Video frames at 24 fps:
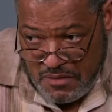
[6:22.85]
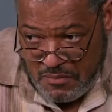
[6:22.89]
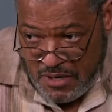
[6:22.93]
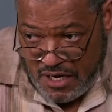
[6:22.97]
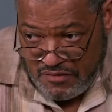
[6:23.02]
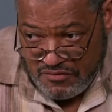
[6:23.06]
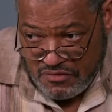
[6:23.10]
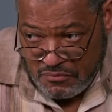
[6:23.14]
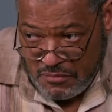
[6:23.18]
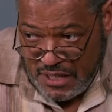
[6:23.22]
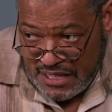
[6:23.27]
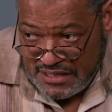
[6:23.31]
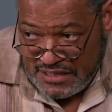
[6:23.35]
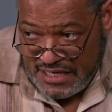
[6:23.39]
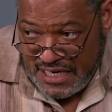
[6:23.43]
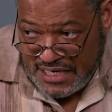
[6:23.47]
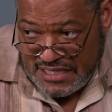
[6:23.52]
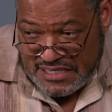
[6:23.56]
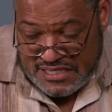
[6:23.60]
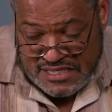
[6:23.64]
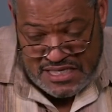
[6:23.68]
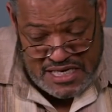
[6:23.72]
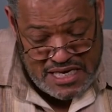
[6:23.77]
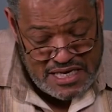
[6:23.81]
and before his
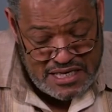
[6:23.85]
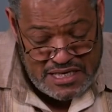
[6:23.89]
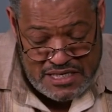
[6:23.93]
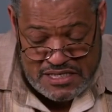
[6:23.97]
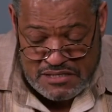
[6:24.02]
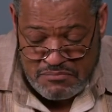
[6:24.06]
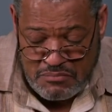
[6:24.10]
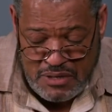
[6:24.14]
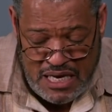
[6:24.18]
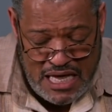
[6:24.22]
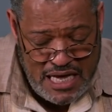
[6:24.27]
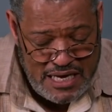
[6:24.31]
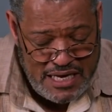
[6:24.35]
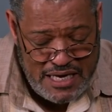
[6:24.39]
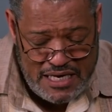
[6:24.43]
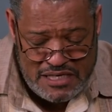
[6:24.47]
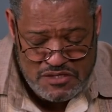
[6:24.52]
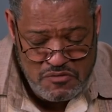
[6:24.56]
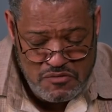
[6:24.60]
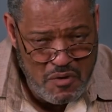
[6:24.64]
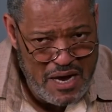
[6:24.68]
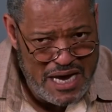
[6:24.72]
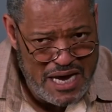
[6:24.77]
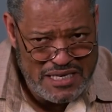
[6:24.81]
role as Pops on
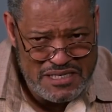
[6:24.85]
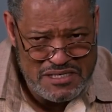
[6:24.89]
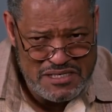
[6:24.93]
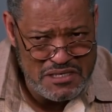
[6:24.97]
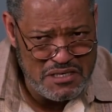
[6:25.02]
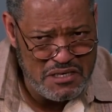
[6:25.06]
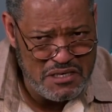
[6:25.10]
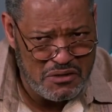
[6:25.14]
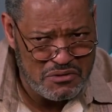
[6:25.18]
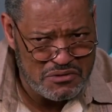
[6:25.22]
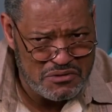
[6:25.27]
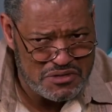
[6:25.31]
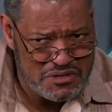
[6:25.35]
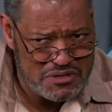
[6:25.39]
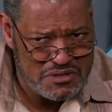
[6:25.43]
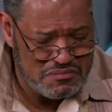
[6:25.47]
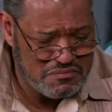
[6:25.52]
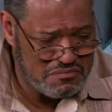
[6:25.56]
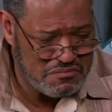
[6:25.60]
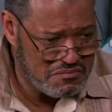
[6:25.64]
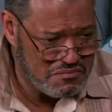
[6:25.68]
Blackish. Fishburne